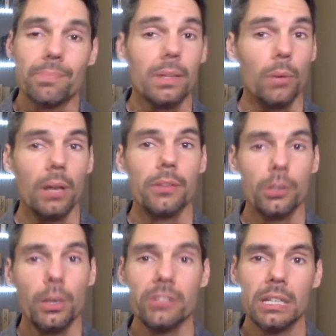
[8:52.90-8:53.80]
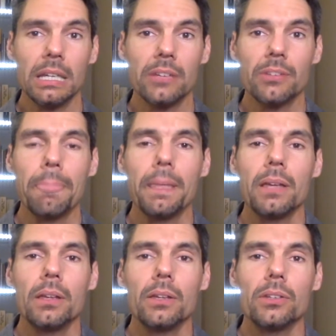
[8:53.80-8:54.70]
Well, the question is,
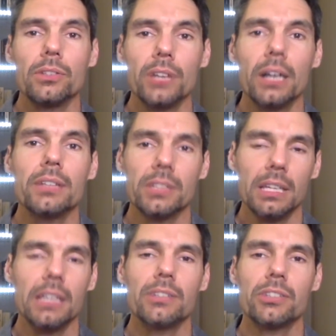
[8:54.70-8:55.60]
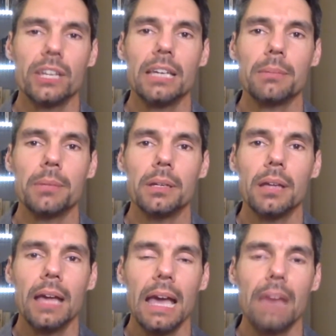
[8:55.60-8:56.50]
does his statement
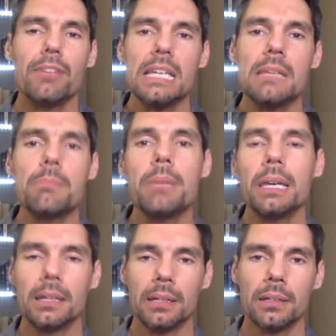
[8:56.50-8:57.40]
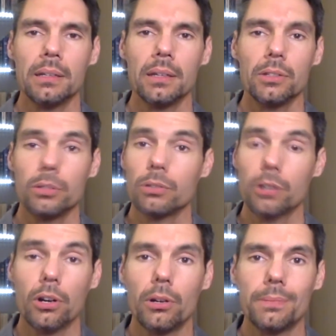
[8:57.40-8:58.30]
have any meaning to the
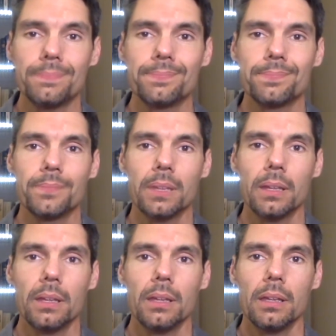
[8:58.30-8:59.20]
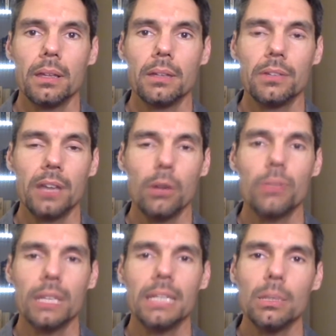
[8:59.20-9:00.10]
girl? Does that hold
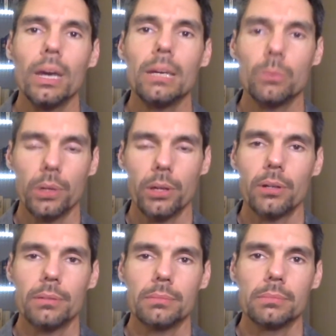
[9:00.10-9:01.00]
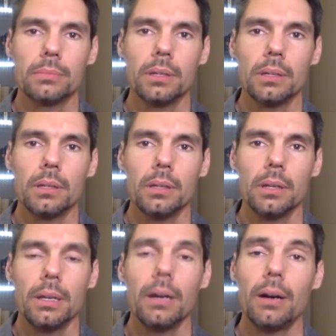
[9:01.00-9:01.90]
any weight with her?
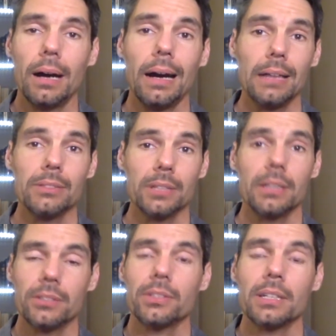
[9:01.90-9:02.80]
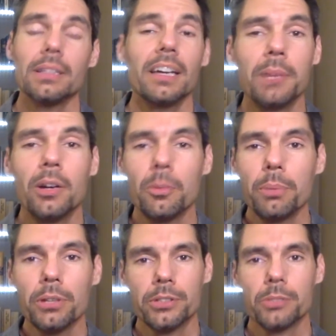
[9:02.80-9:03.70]
Now, I'll say, just in light of my own
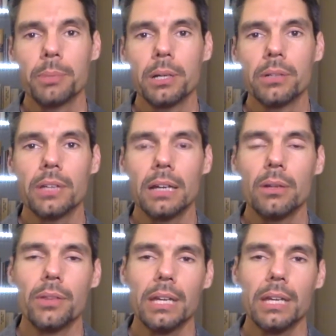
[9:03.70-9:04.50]
personal experience, that I don't think